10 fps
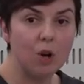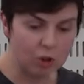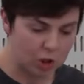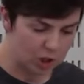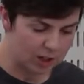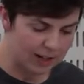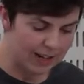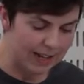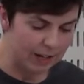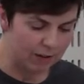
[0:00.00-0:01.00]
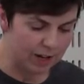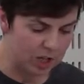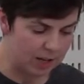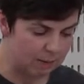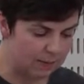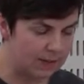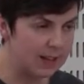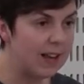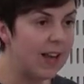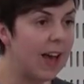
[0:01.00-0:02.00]
lodged in legal regimes
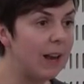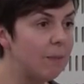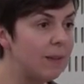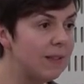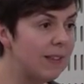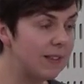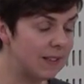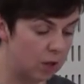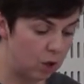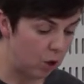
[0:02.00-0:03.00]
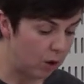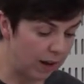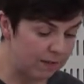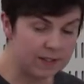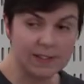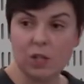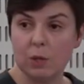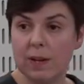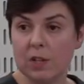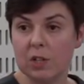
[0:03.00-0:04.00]
and persist long after
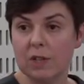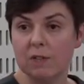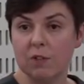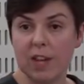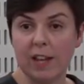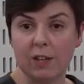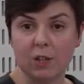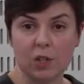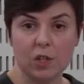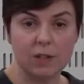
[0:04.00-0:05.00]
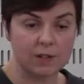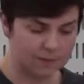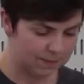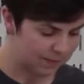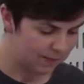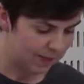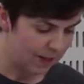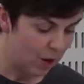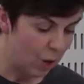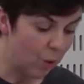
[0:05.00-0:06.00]
situations have changed?
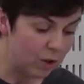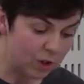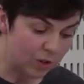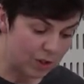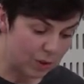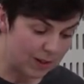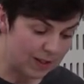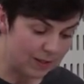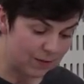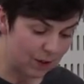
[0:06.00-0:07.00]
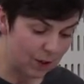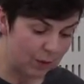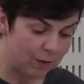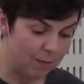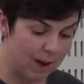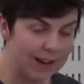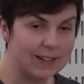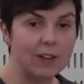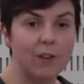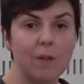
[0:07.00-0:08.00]
What consequences follow from
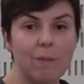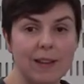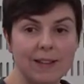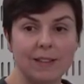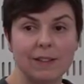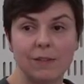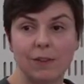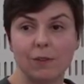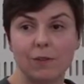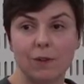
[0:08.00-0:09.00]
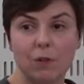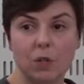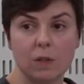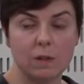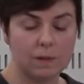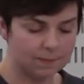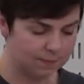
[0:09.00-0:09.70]
acting on the basis of those futures?